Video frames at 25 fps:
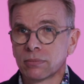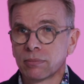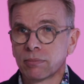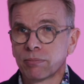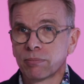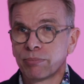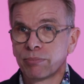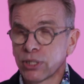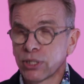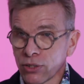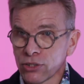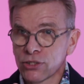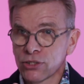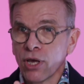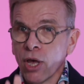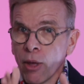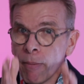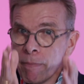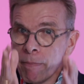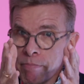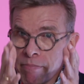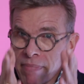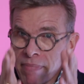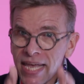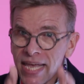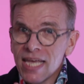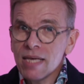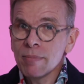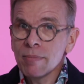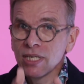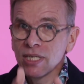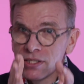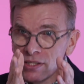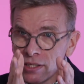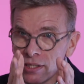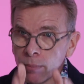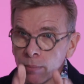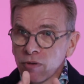Because maybe
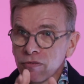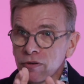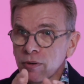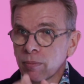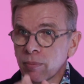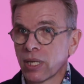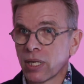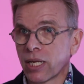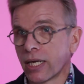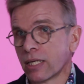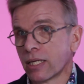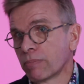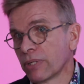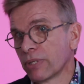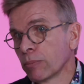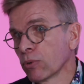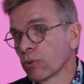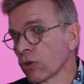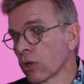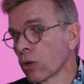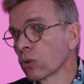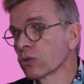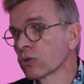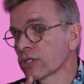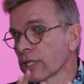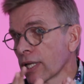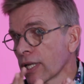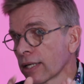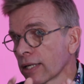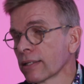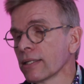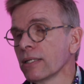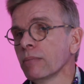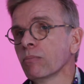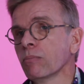some of the blind people know slightly